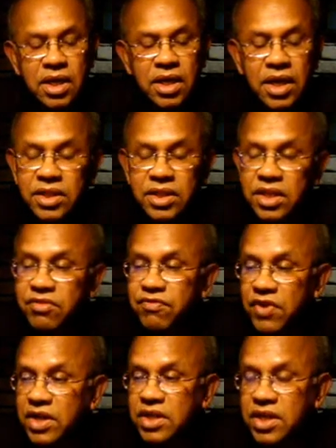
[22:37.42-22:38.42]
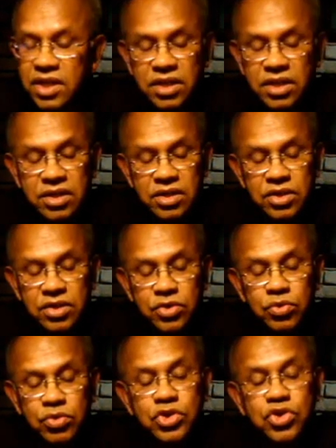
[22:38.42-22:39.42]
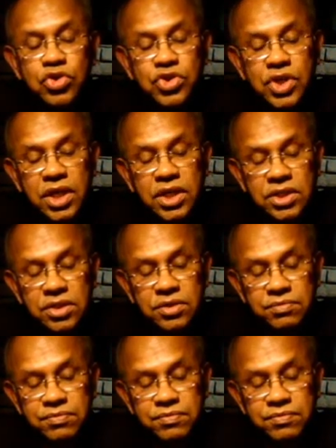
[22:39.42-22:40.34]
and I think finally to the society.